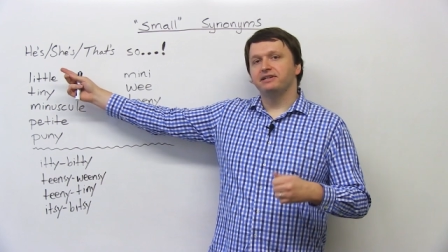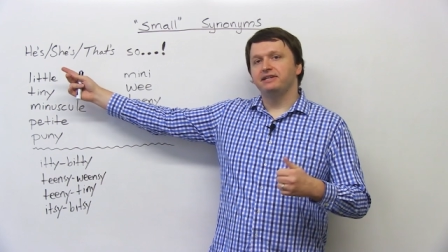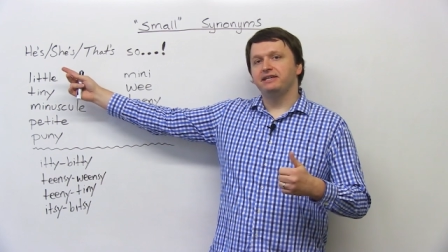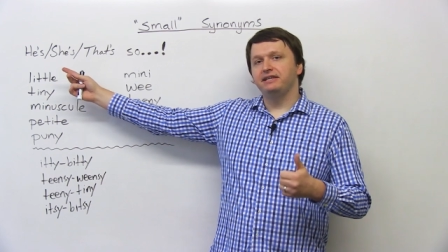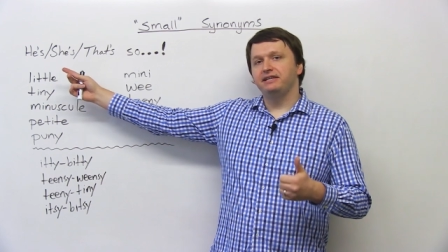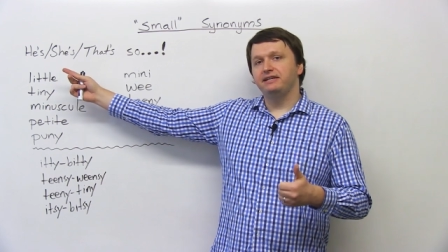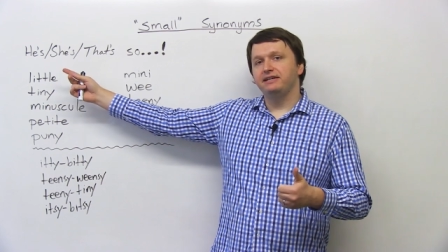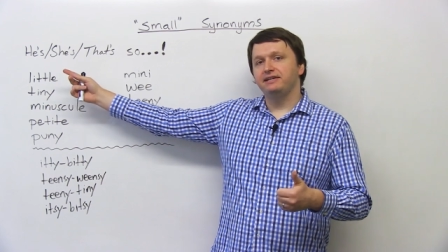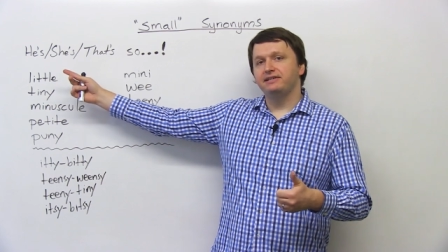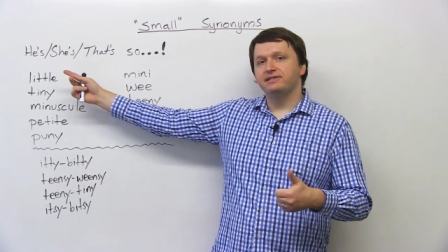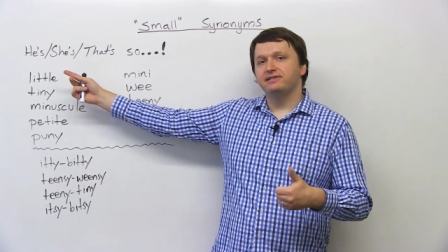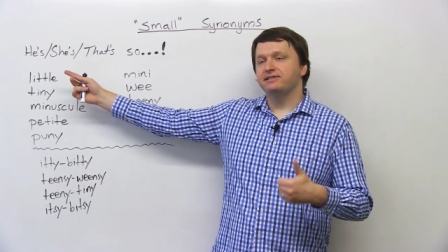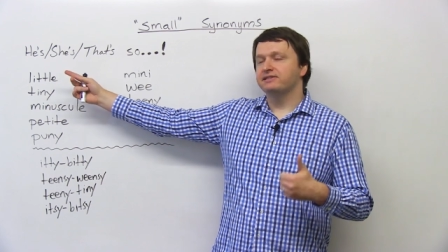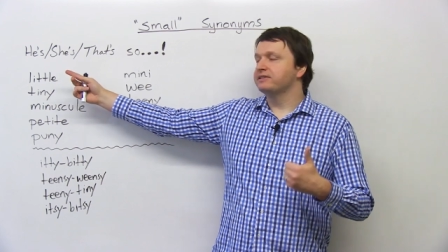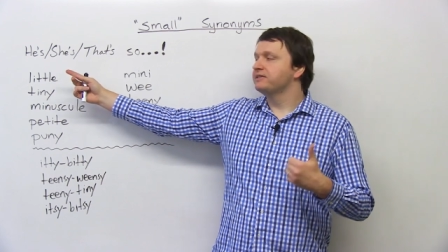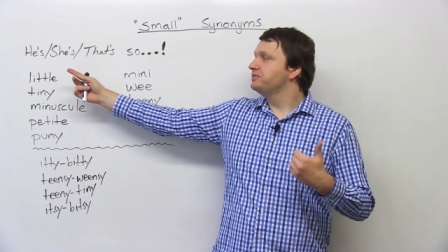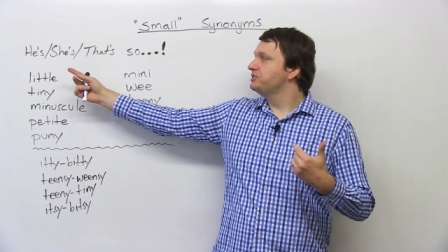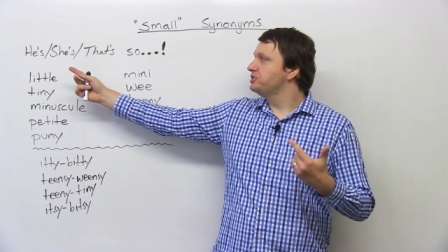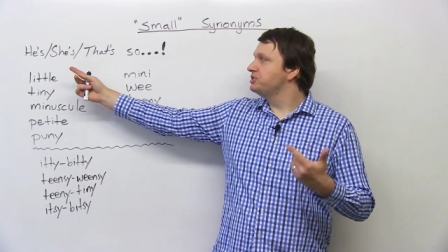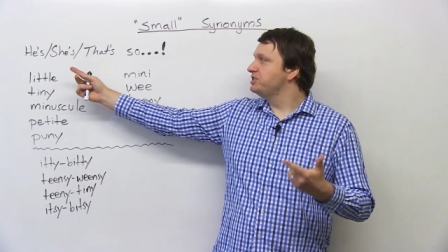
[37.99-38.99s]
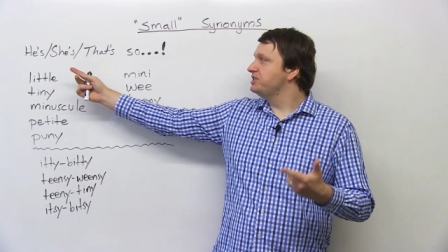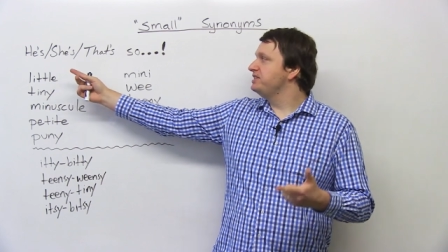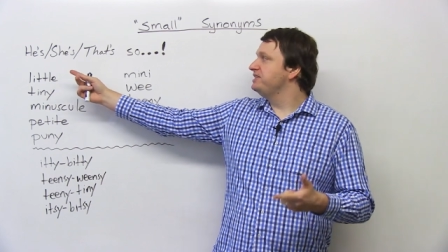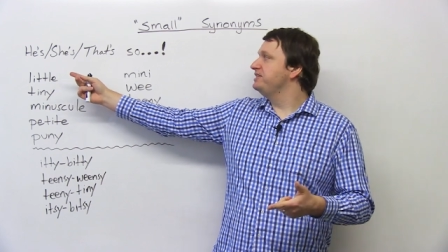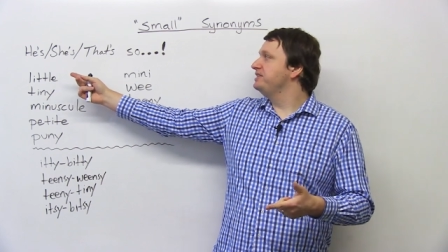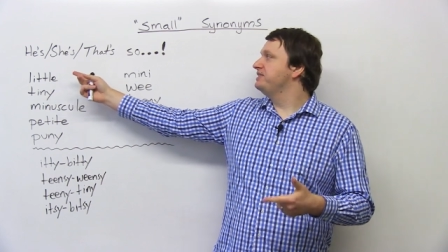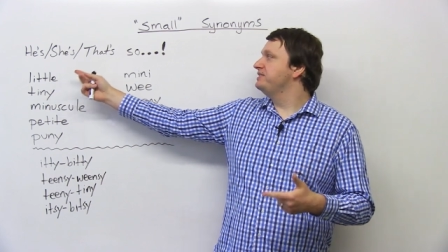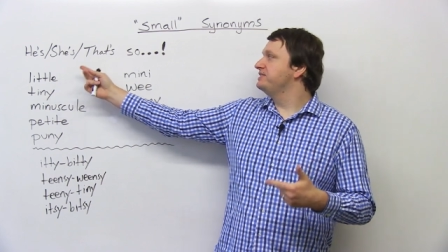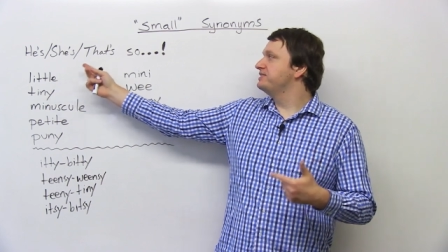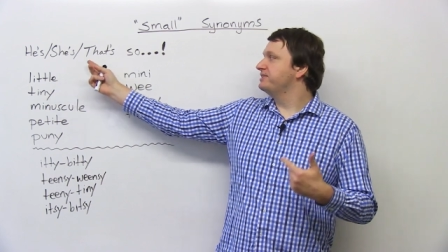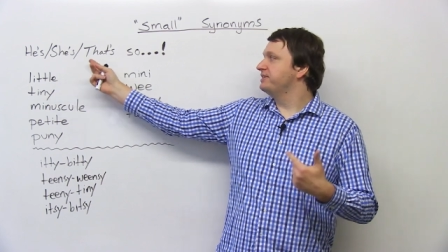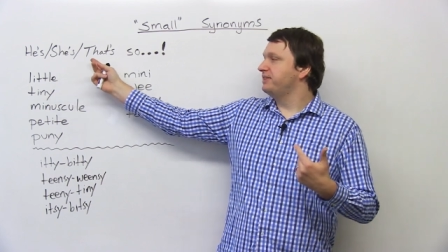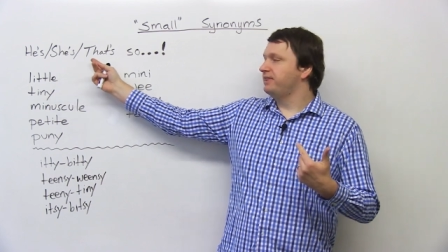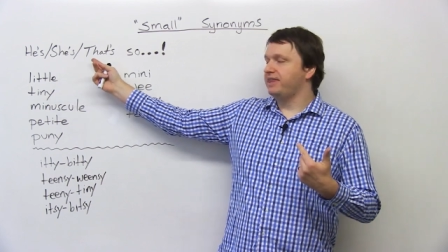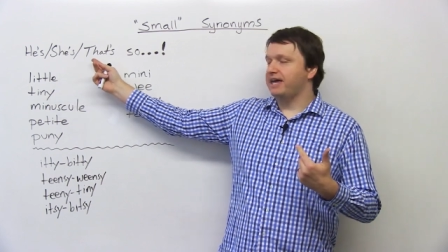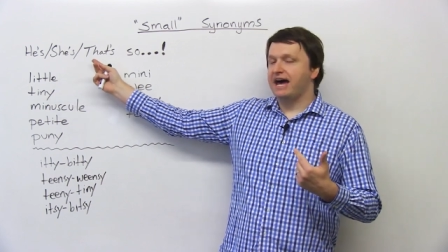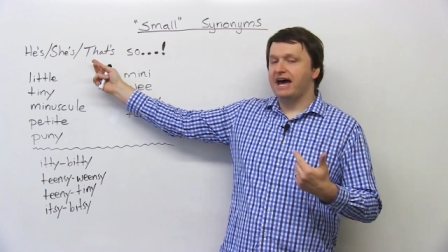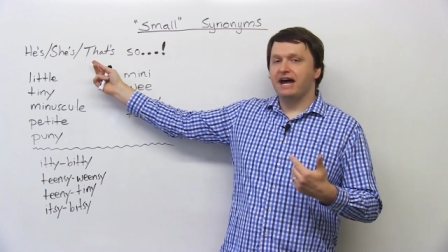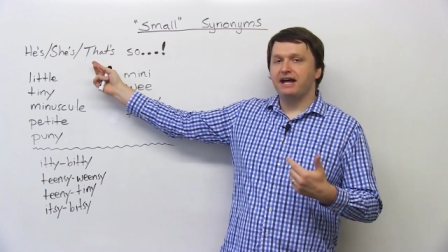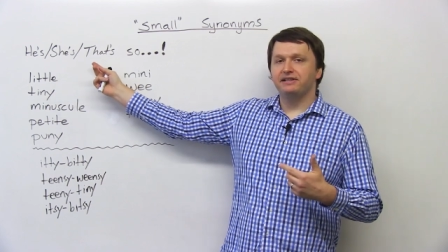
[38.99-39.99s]
He's, she's,
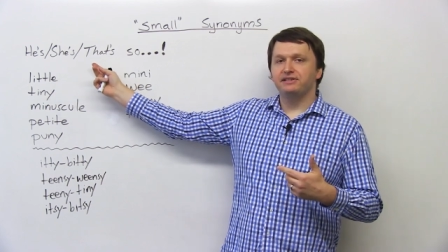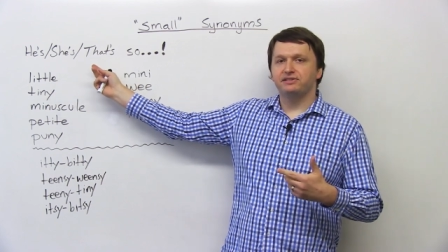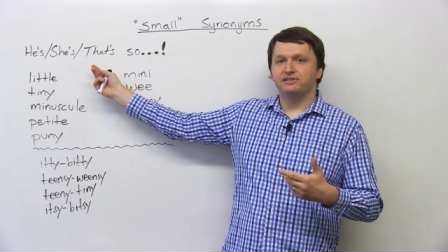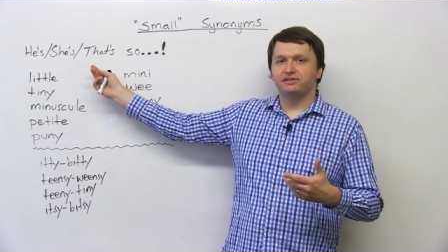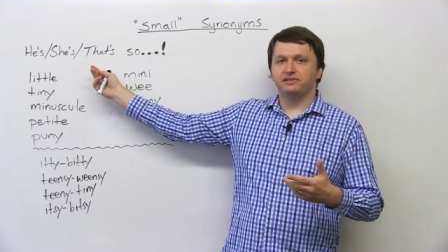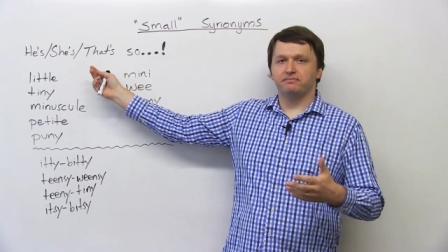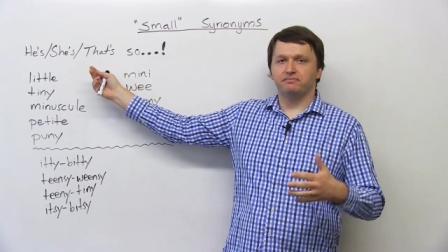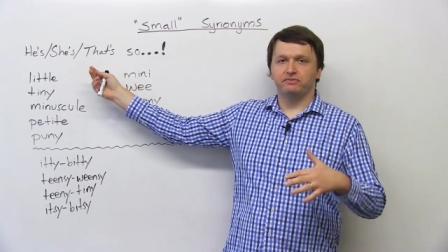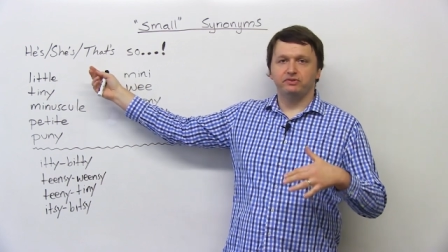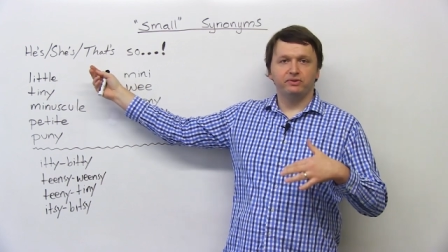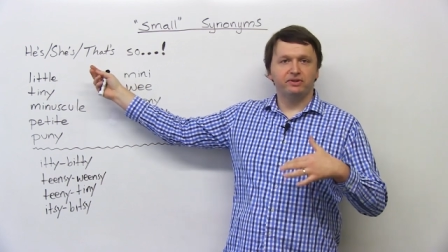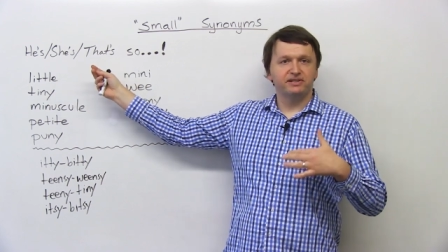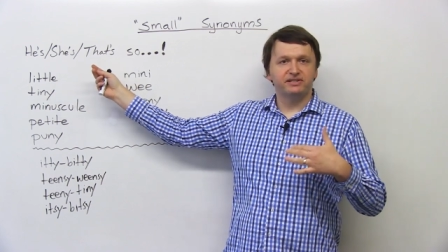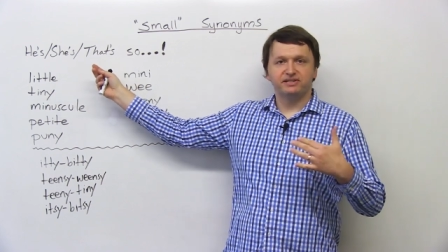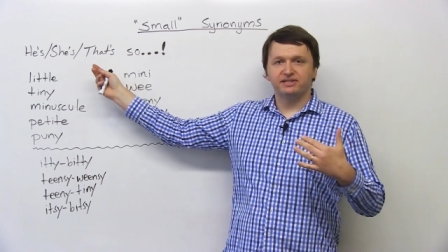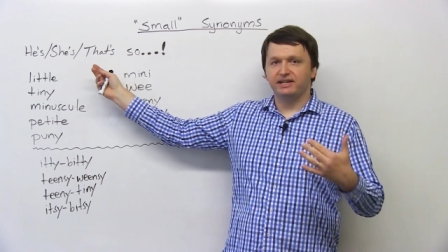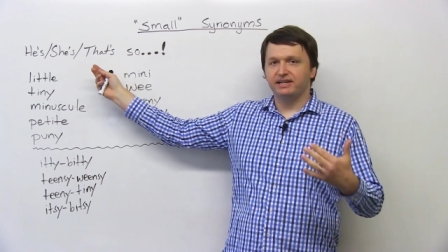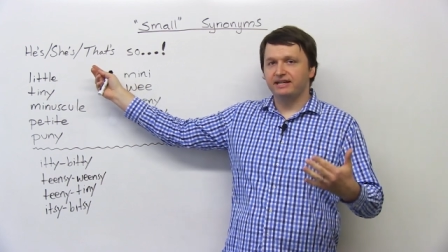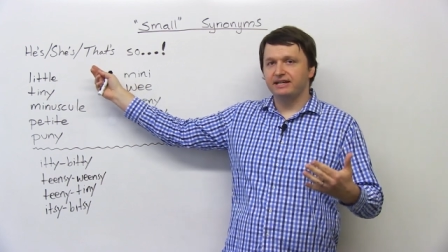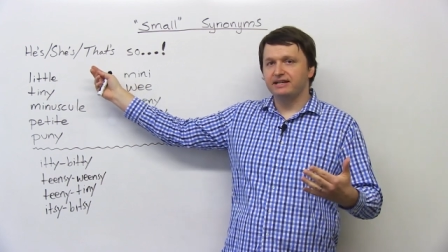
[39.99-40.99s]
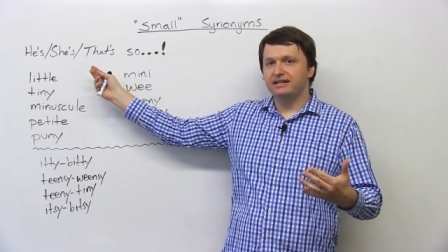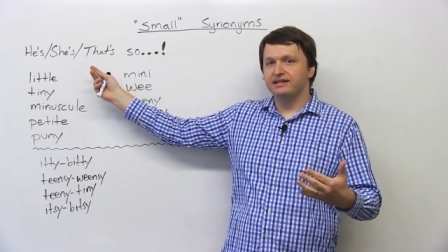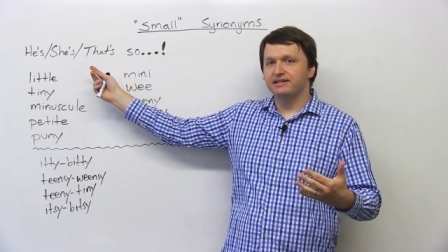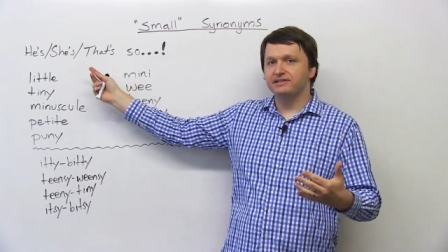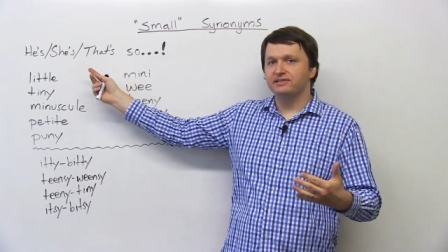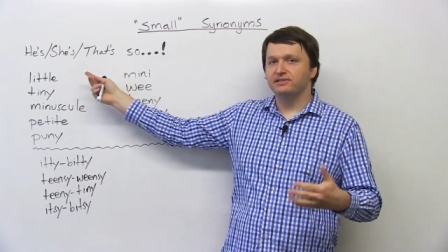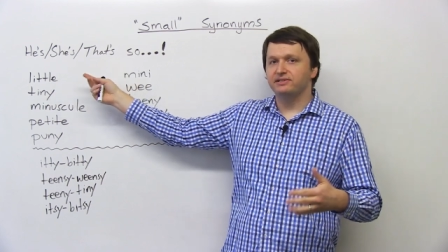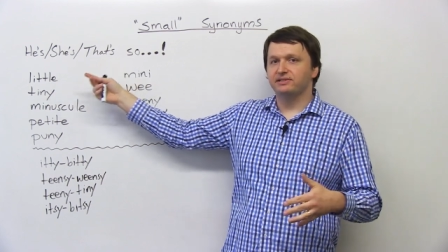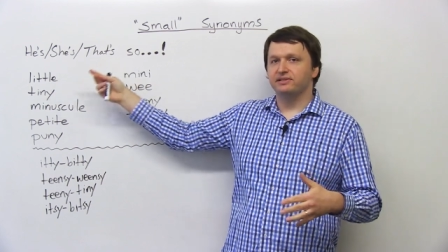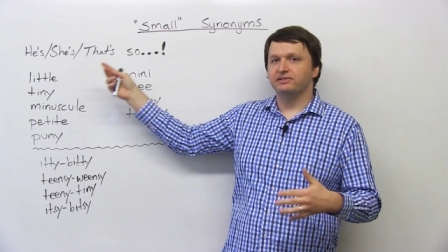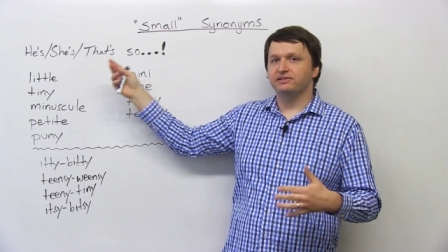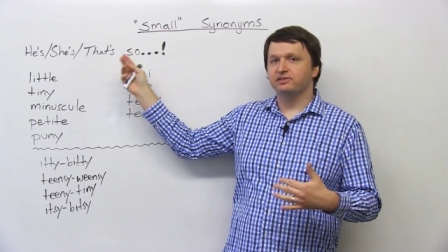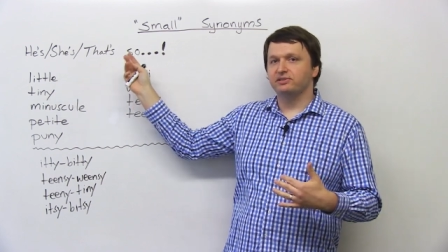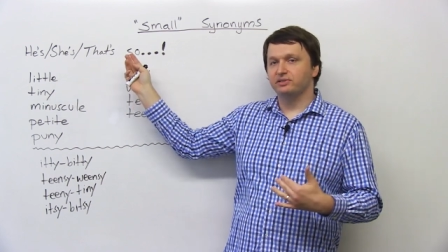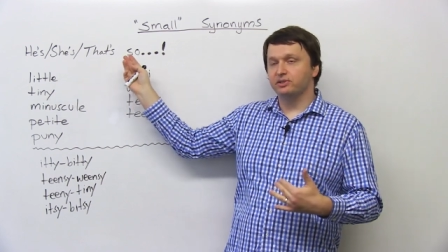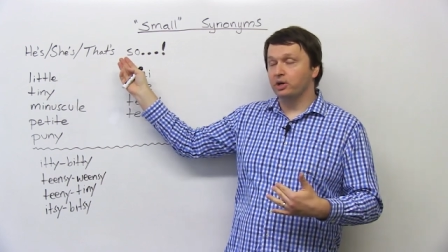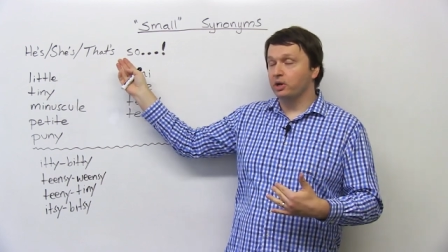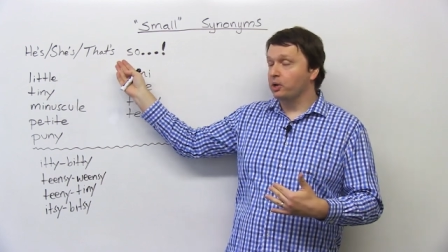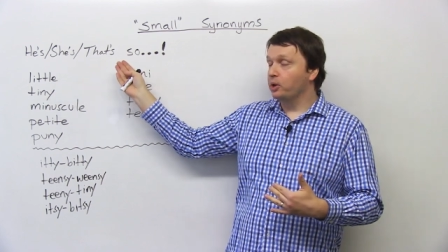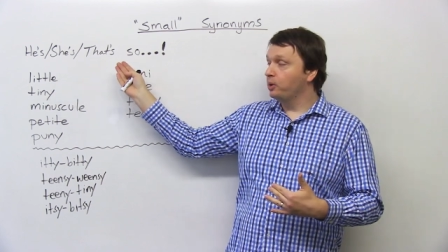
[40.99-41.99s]
that's. You can say it's,
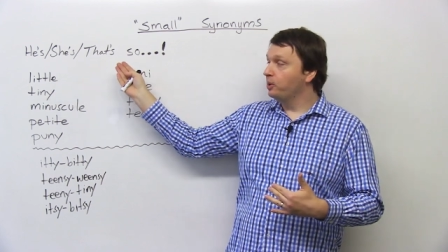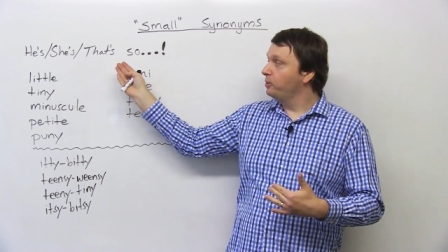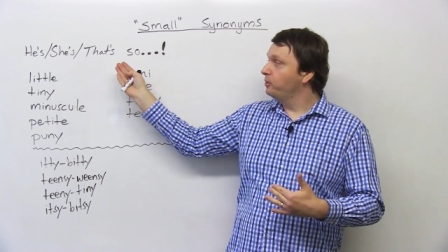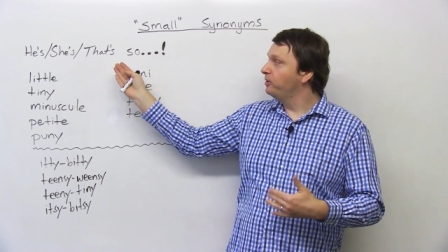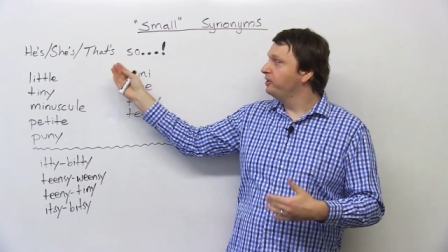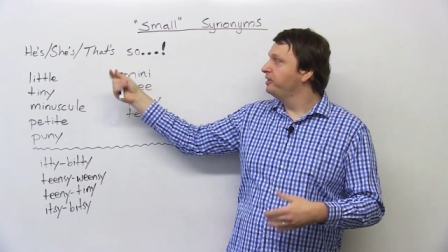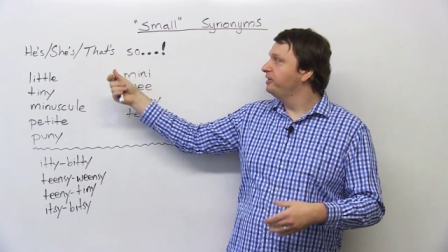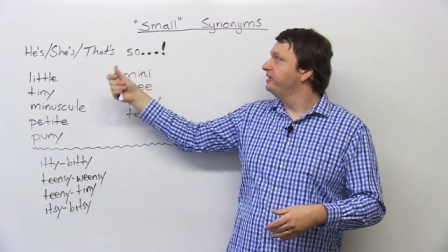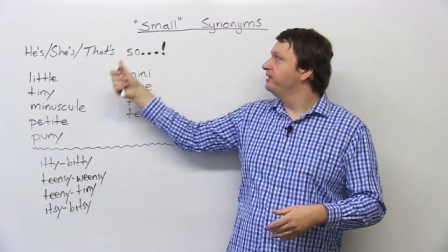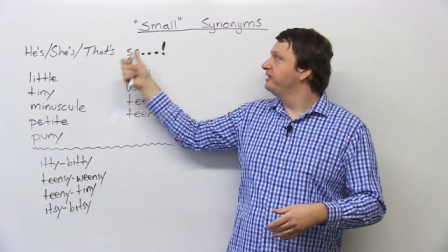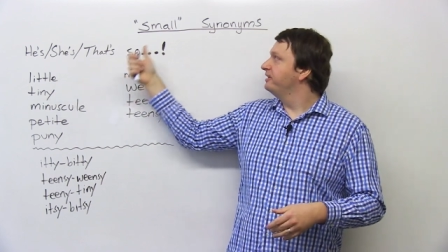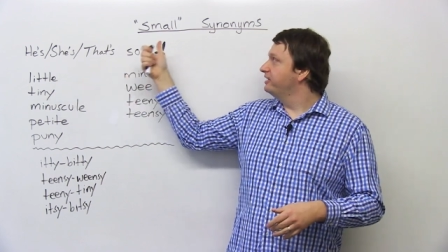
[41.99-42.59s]
so.